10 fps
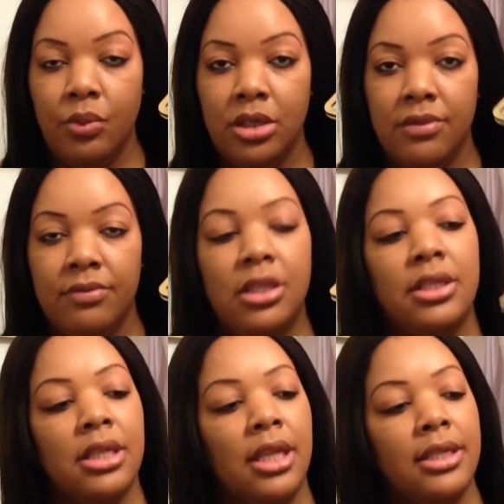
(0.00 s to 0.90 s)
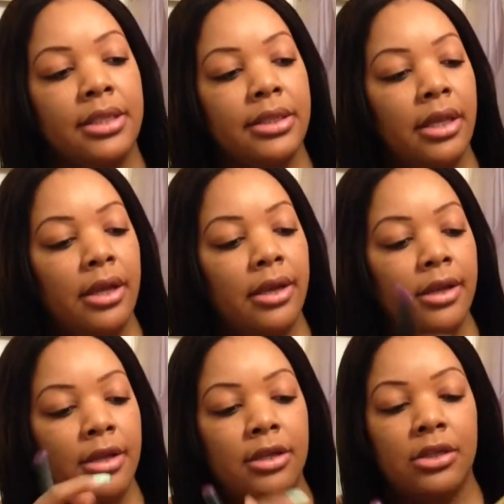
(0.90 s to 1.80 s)
one of these slots here.
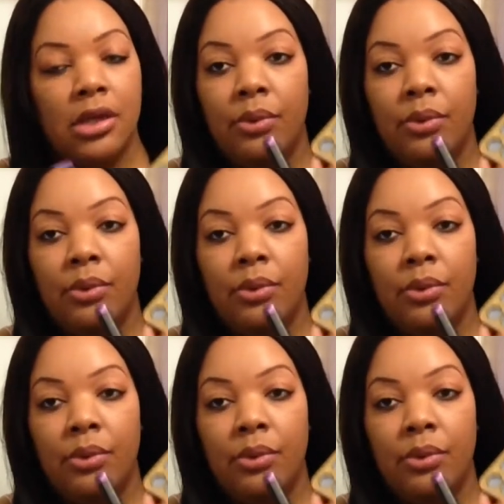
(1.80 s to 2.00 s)
So I